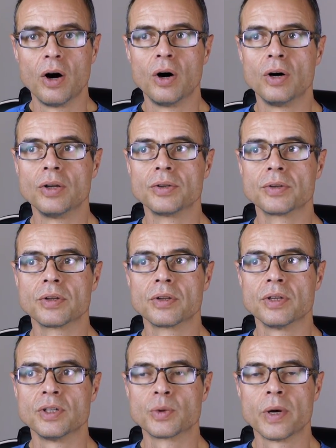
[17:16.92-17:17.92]
on
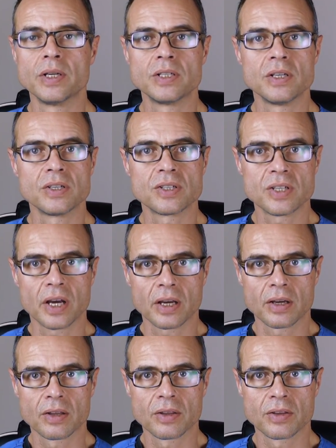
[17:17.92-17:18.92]
the
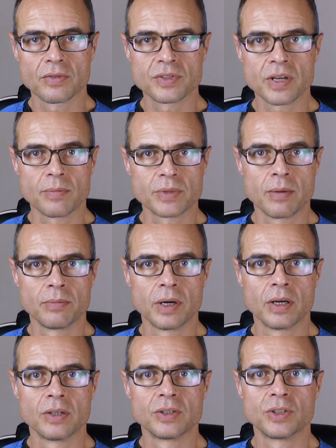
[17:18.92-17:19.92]
26th of
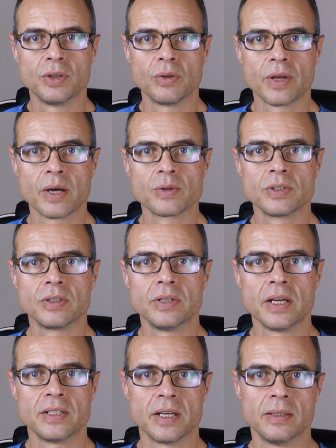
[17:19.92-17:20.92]
September
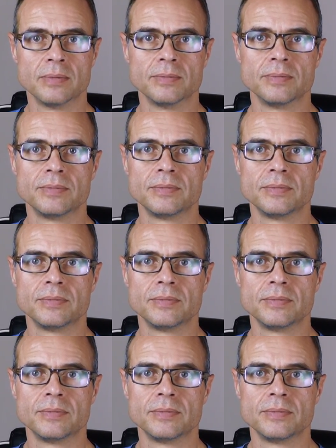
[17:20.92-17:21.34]
2018.